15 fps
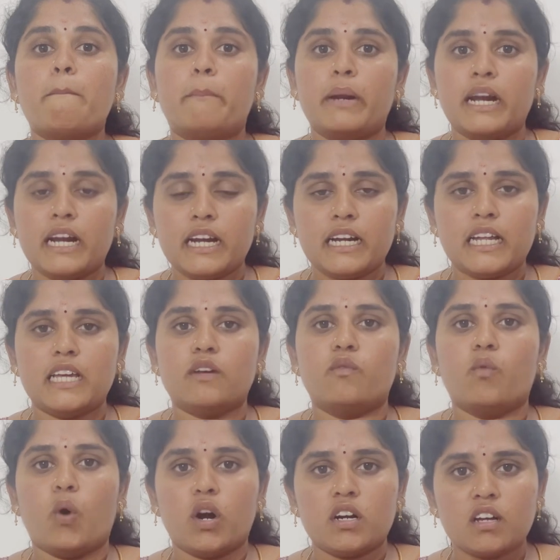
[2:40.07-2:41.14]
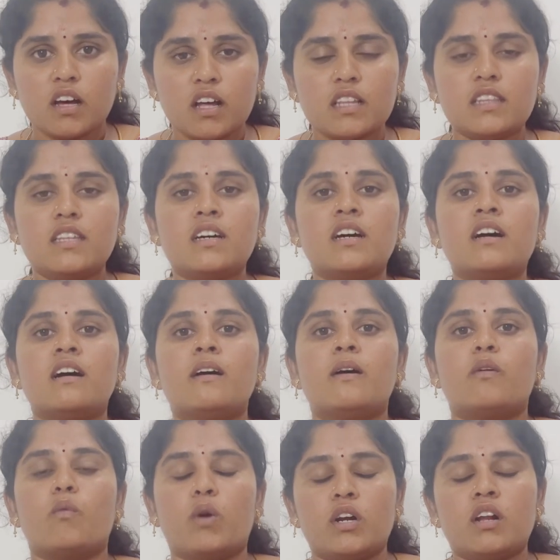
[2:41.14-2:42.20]
printing what are
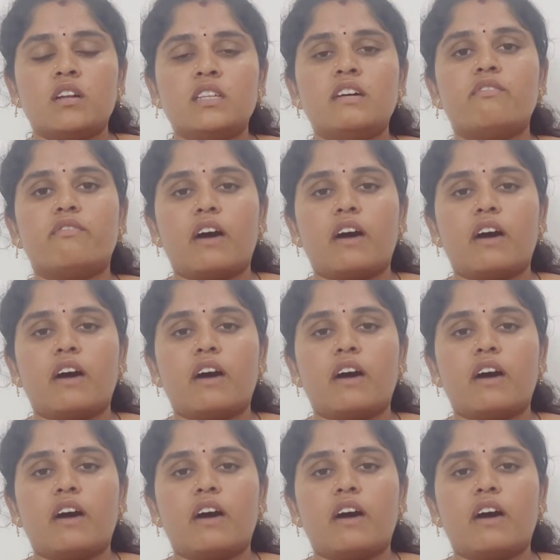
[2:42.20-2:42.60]
the